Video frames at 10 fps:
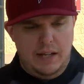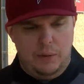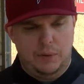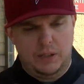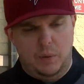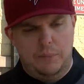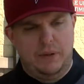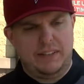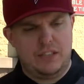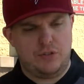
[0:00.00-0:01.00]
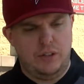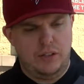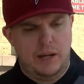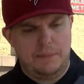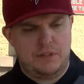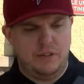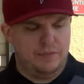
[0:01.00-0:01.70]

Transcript: And we're gonna wanna bring this grill up to